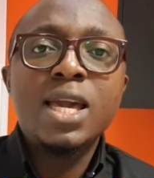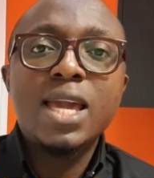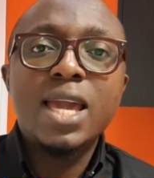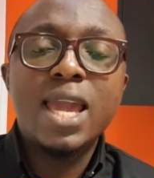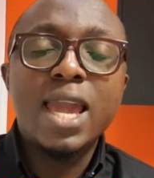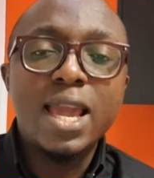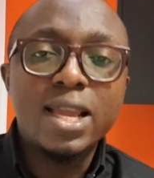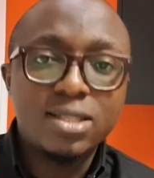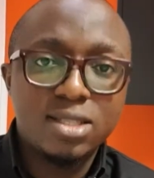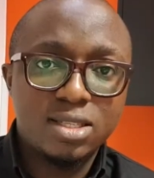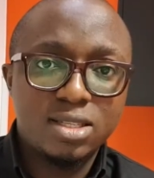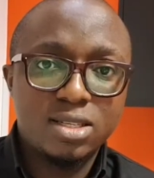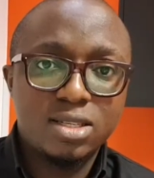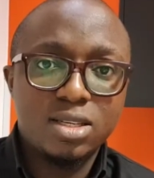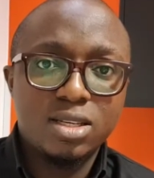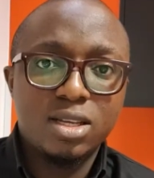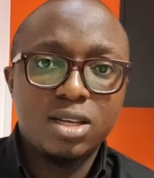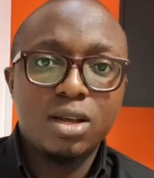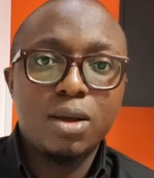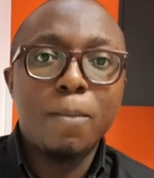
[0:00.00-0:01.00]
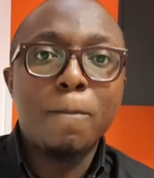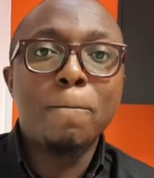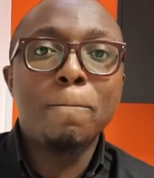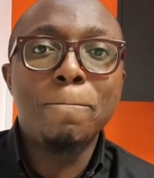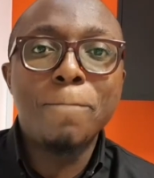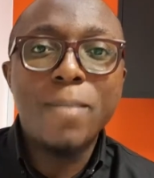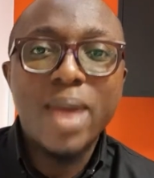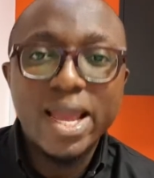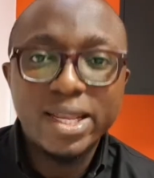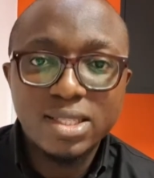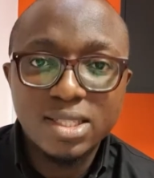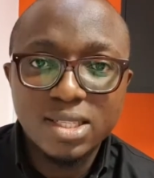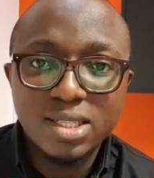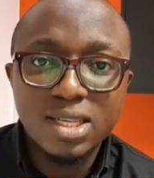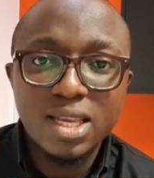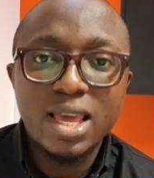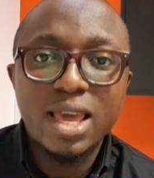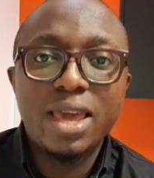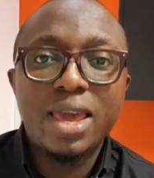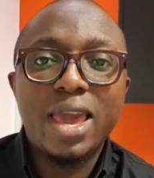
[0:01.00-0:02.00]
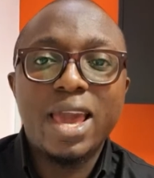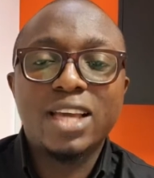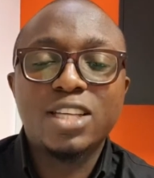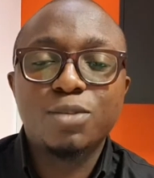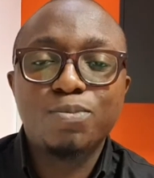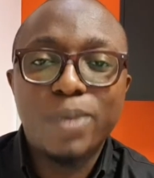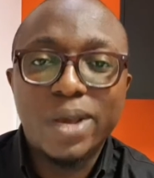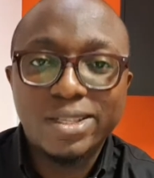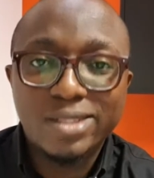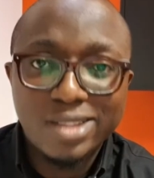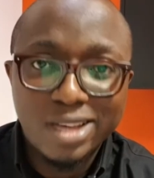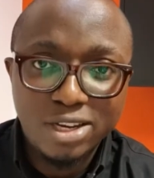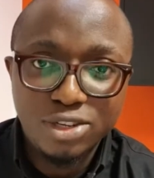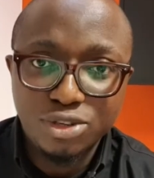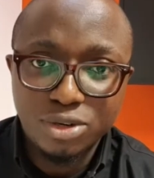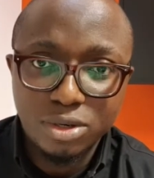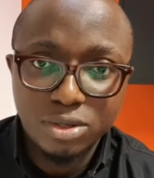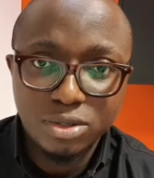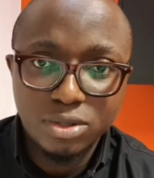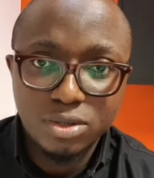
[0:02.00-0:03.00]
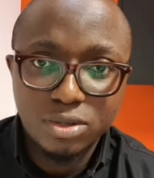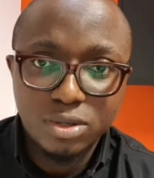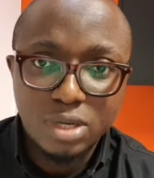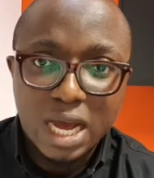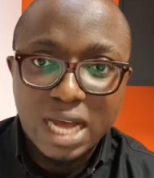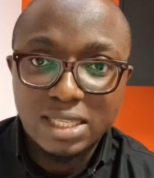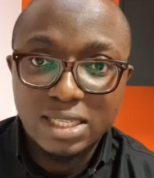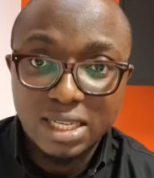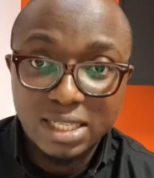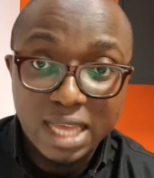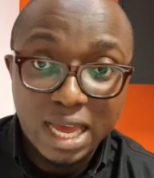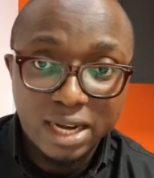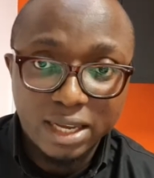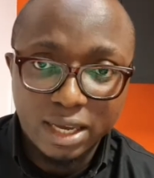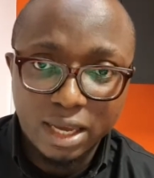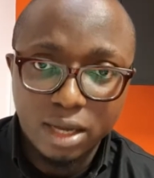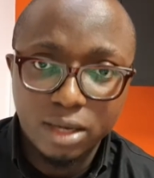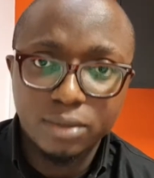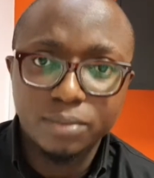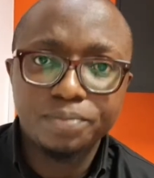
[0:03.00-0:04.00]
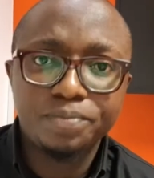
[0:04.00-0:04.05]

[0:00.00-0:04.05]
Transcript: It's met expectations. I'll take that again.